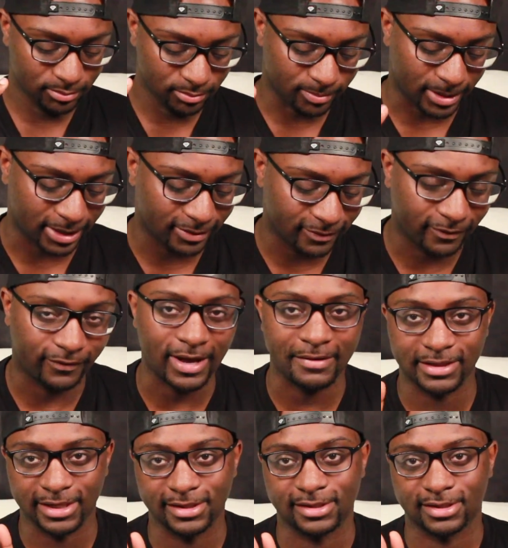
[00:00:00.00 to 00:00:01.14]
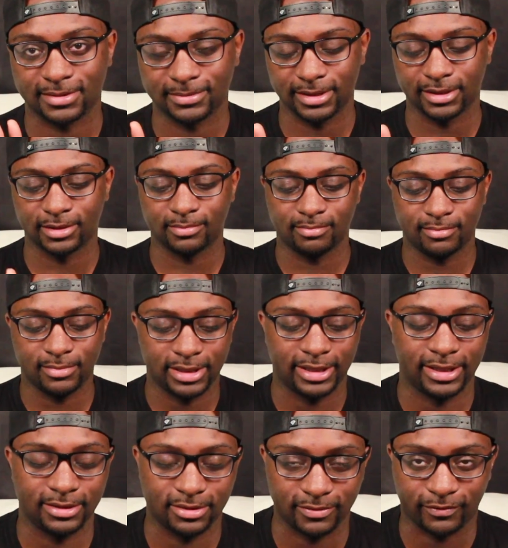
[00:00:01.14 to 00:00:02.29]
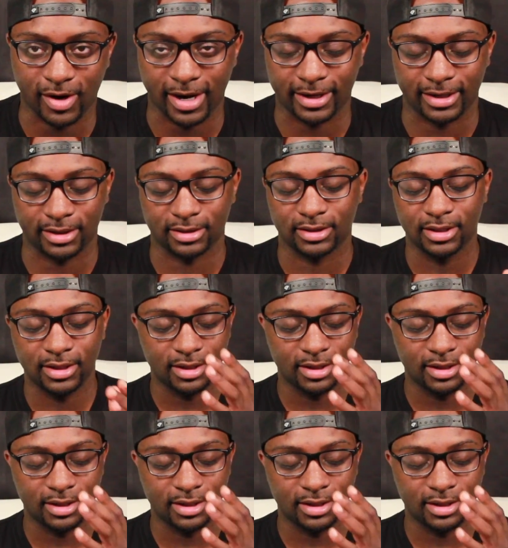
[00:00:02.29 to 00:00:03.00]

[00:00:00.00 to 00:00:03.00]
but 5 days, you know, Monday to Friday.